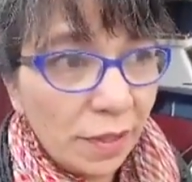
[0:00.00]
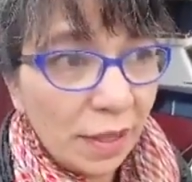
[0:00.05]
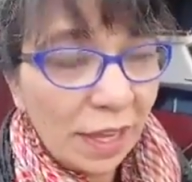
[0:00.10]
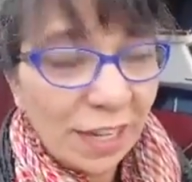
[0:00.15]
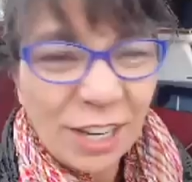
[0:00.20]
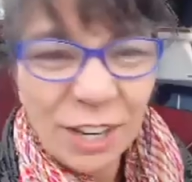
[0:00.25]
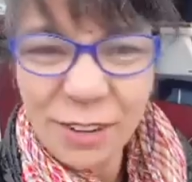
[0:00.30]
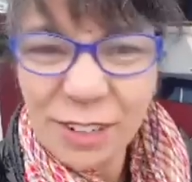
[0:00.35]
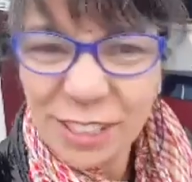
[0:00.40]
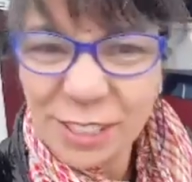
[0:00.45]
I
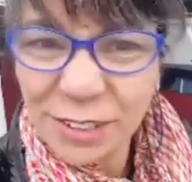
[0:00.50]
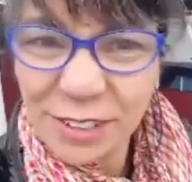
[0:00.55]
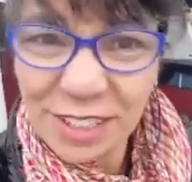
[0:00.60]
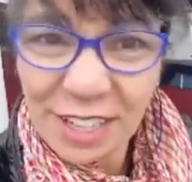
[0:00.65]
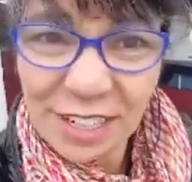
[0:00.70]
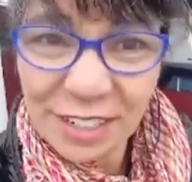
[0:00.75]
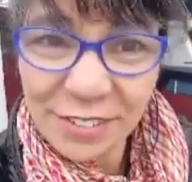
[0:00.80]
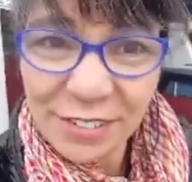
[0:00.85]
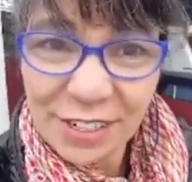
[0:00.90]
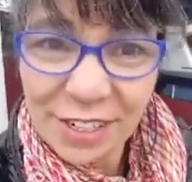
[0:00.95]
know I do a
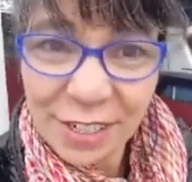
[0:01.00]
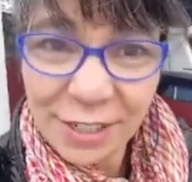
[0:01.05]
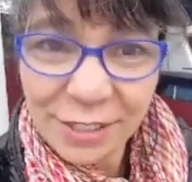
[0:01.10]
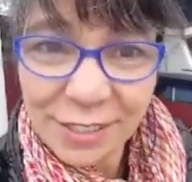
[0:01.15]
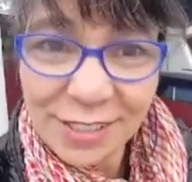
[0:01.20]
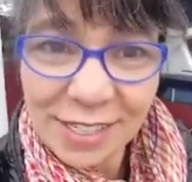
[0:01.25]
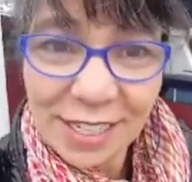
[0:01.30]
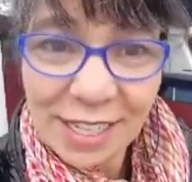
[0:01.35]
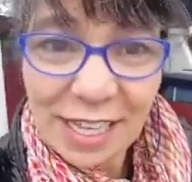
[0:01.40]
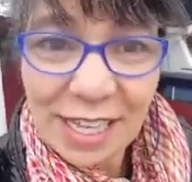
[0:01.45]
lot of videos,